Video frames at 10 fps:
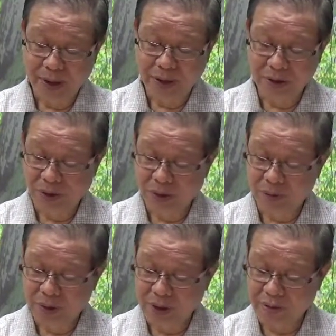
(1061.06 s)
these
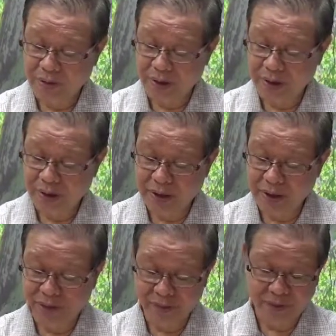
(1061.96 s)
robes are very
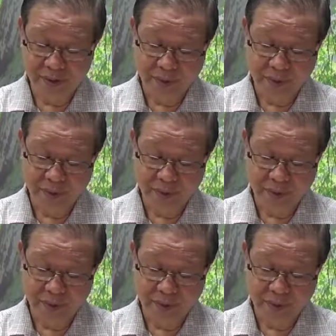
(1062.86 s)
rough.